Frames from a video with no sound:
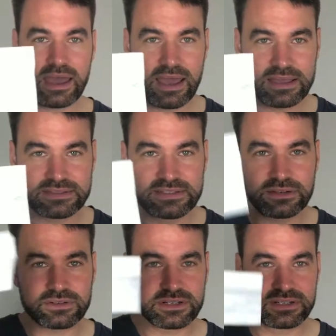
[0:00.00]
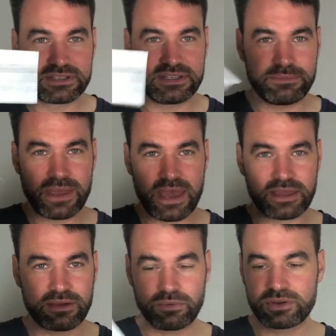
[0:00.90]
a silk tea
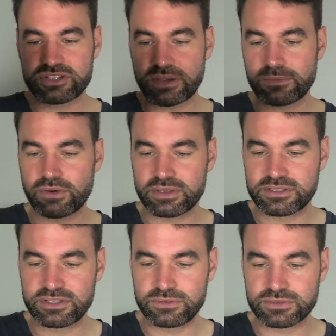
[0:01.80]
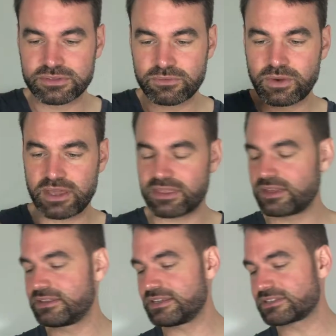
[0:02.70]
bag, which I'm going to use with
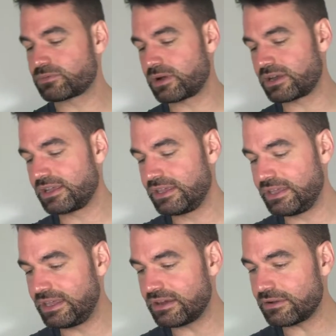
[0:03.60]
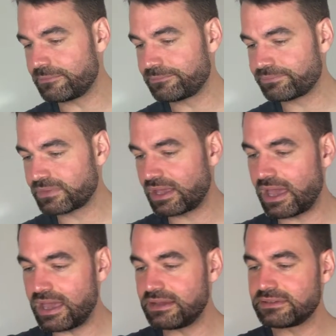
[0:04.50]
this one here,
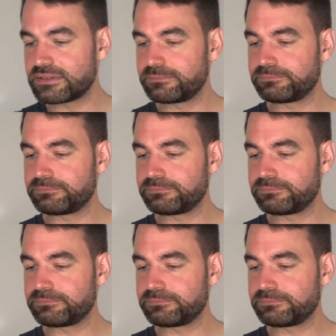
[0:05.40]
and